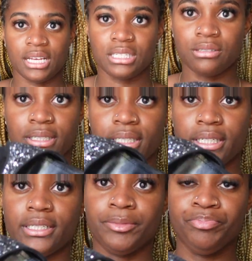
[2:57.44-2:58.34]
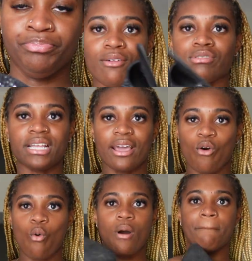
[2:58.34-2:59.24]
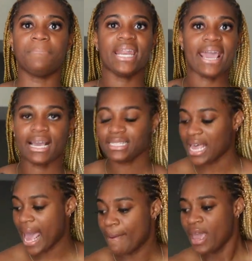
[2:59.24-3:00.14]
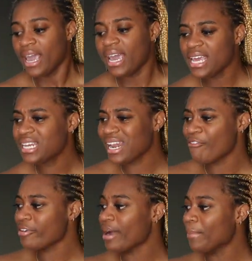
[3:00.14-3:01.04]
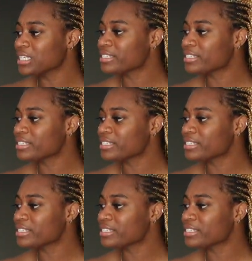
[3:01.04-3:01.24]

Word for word: as well, y'all. It was like all black top. And then I forgot my